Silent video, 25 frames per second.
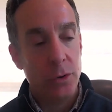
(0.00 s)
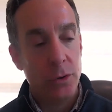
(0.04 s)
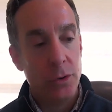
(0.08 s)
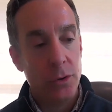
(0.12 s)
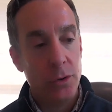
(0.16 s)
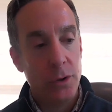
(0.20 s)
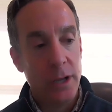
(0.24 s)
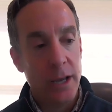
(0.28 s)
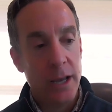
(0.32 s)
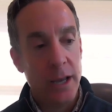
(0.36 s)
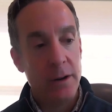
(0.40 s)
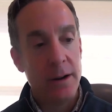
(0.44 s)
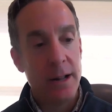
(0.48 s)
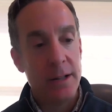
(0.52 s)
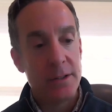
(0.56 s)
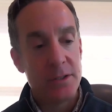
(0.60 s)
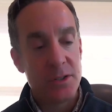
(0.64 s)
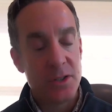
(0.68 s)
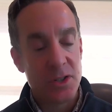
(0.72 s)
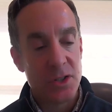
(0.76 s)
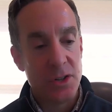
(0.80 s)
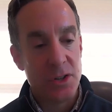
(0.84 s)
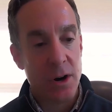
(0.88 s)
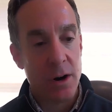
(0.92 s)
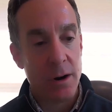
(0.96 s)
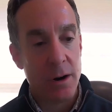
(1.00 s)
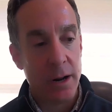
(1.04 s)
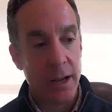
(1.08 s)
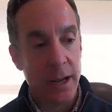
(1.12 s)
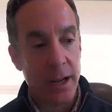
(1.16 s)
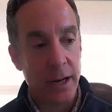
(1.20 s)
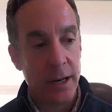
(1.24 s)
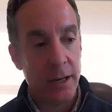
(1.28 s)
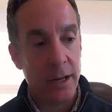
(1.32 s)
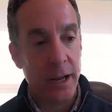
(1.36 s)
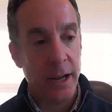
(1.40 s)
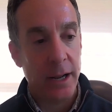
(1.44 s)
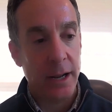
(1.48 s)
the internet
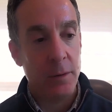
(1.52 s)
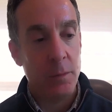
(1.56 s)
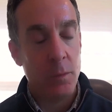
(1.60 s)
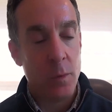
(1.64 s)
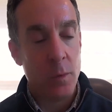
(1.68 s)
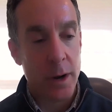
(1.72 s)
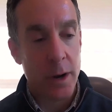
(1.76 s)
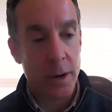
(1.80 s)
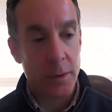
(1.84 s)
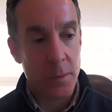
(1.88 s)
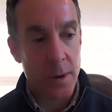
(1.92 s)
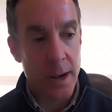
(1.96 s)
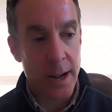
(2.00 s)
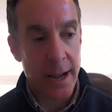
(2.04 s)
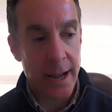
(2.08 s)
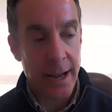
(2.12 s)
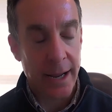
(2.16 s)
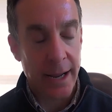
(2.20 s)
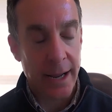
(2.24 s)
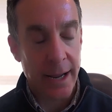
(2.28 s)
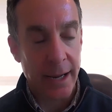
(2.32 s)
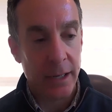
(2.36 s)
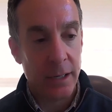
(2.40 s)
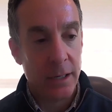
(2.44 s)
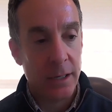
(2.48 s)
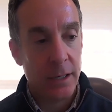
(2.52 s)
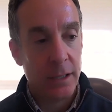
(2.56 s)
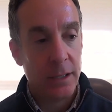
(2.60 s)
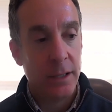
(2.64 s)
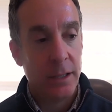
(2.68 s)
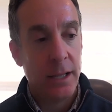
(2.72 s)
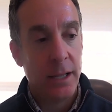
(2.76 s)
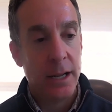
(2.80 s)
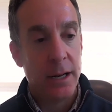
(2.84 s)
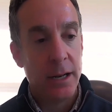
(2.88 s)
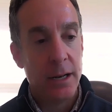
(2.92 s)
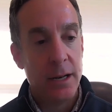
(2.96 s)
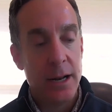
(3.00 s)
started in one way
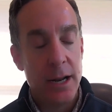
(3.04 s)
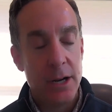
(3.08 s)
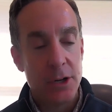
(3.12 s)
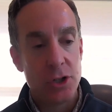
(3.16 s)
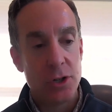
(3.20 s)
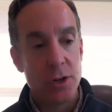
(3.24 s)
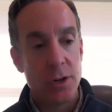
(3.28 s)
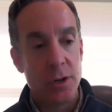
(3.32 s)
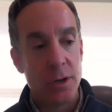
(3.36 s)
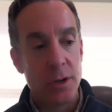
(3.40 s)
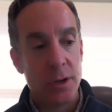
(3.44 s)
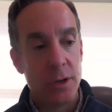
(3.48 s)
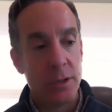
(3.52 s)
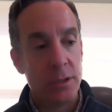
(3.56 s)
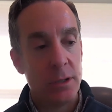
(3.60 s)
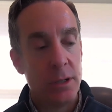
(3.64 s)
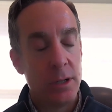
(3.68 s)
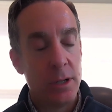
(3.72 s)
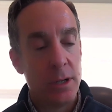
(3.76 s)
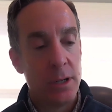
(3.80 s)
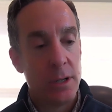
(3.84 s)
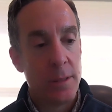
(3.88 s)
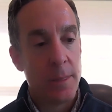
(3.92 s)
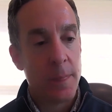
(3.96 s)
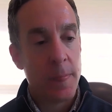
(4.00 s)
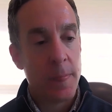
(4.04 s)
the initial